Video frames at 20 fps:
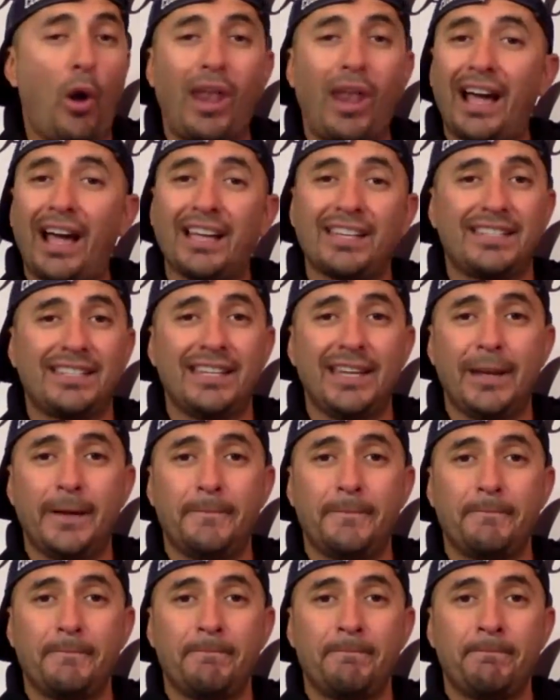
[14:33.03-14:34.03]
Call it like I
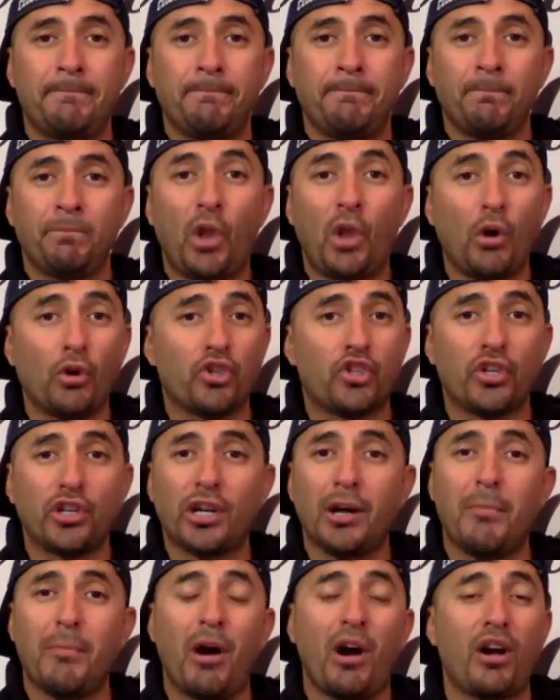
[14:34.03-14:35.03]
see it. No
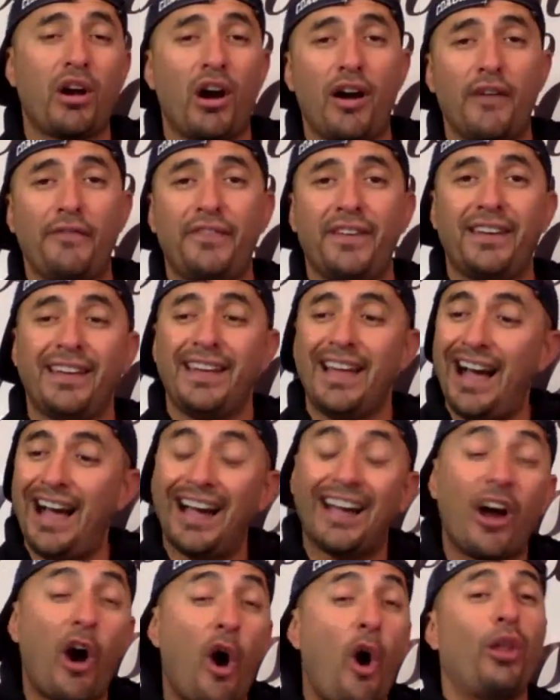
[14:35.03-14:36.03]
sugar in my coffee.
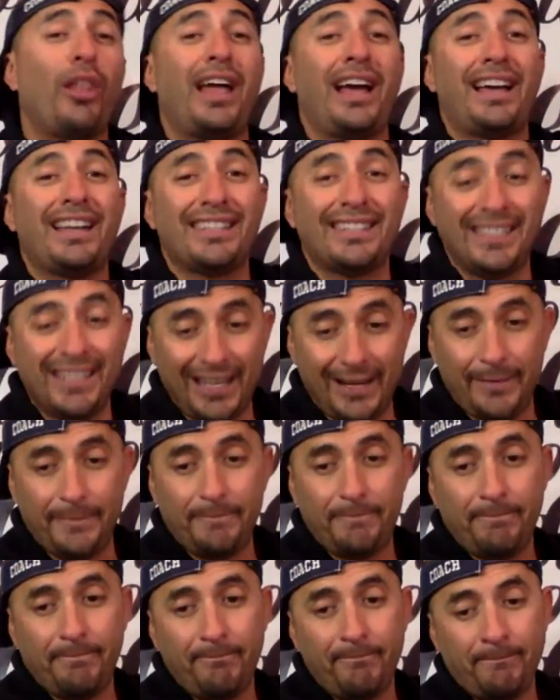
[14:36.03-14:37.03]
I call it like I
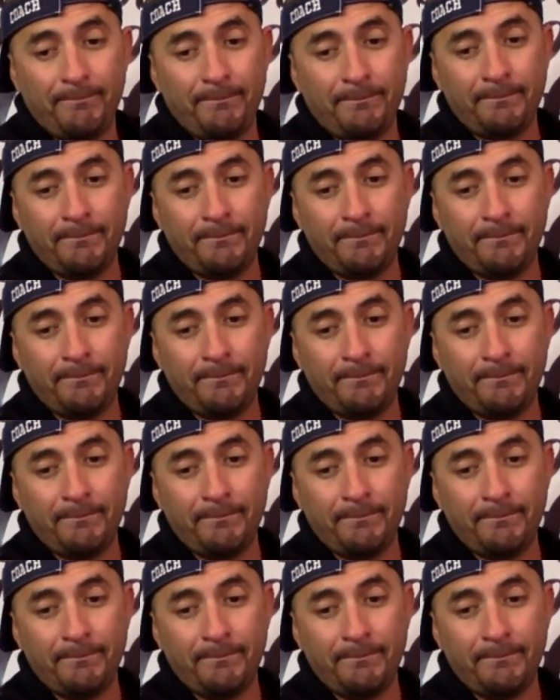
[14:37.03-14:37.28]
see it.